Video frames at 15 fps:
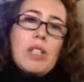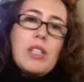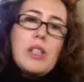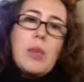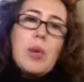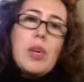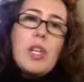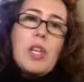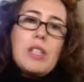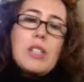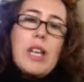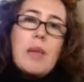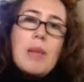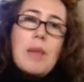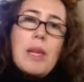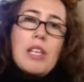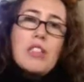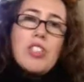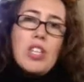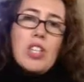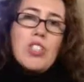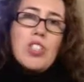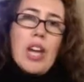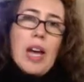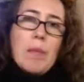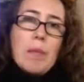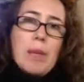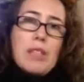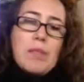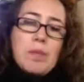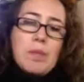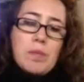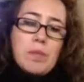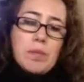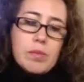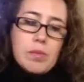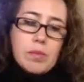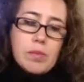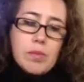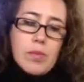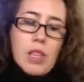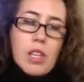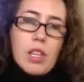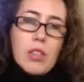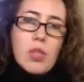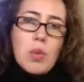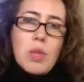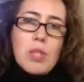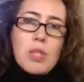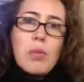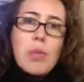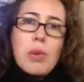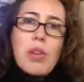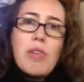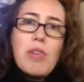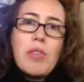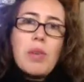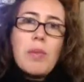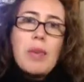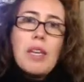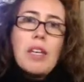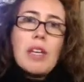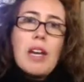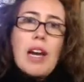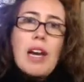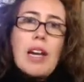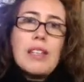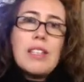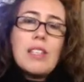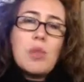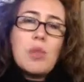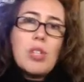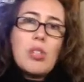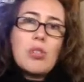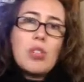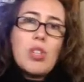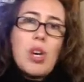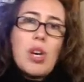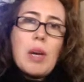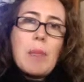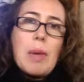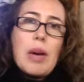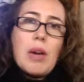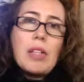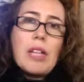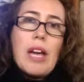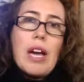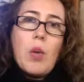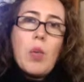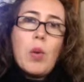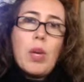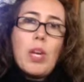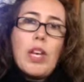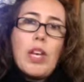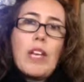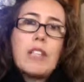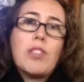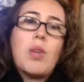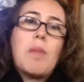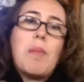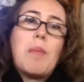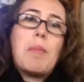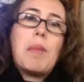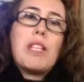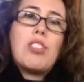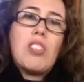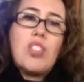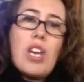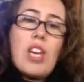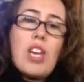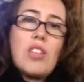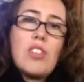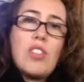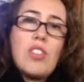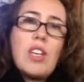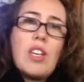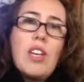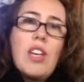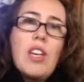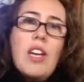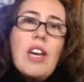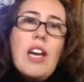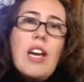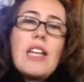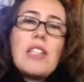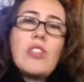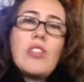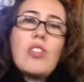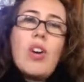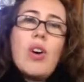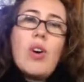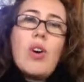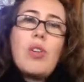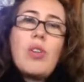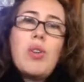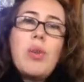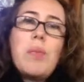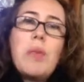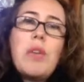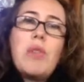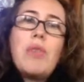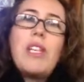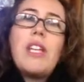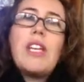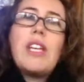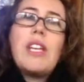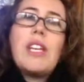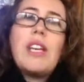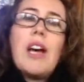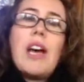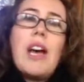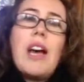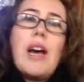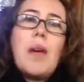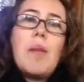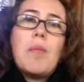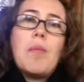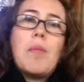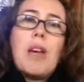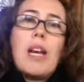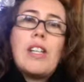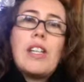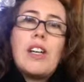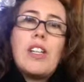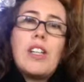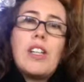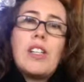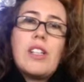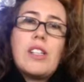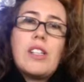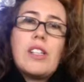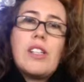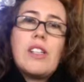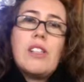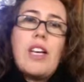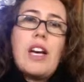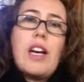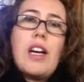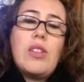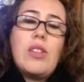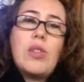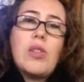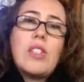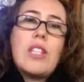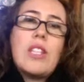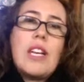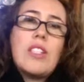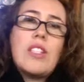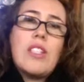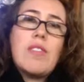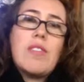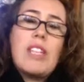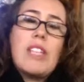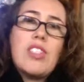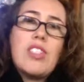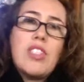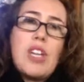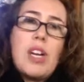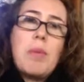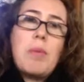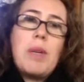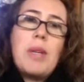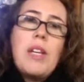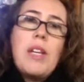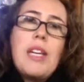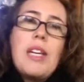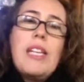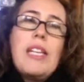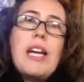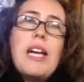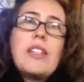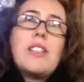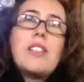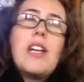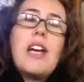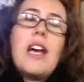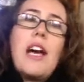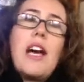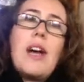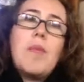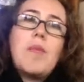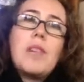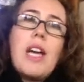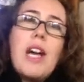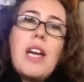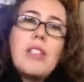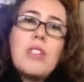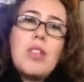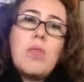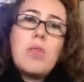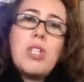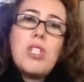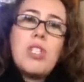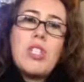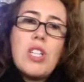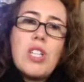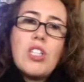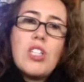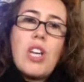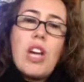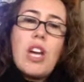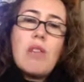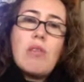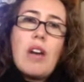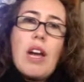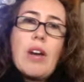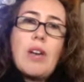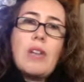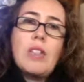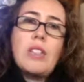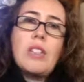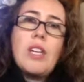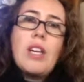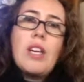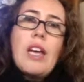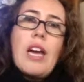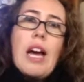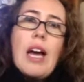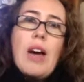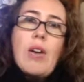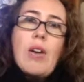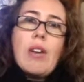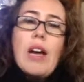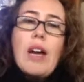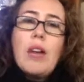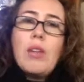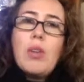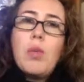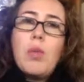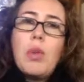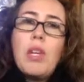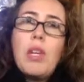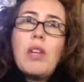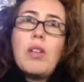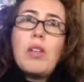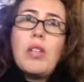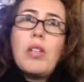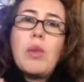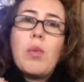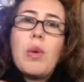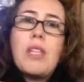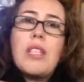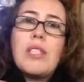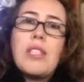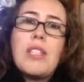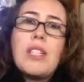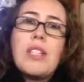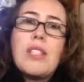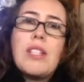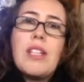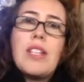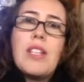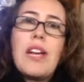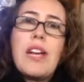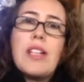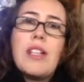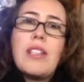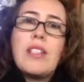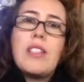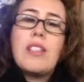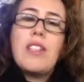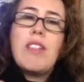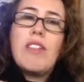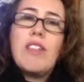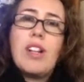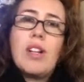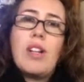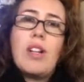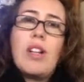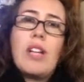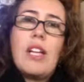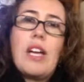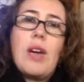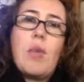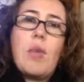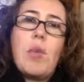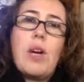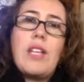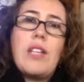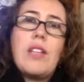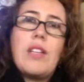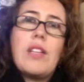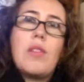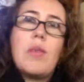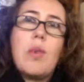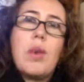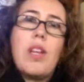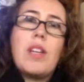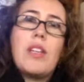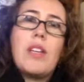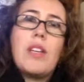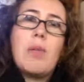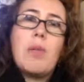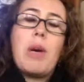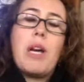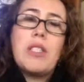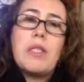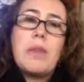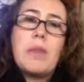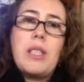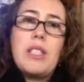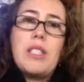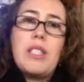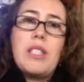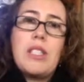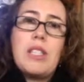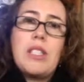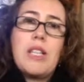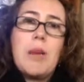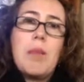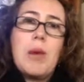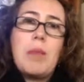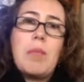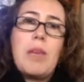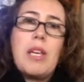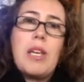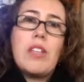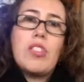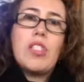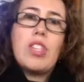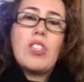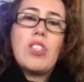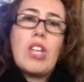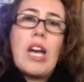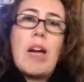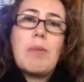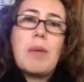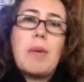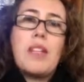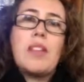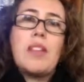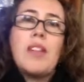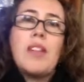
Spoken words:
the world and make change happen. So it was important for me this week to talk about how we as human beings change. And so you'll be reading an article, The Neuroscience of Leadership, that has some research around how do we, what is it that it's difficult and what are the possibilities about making change happen,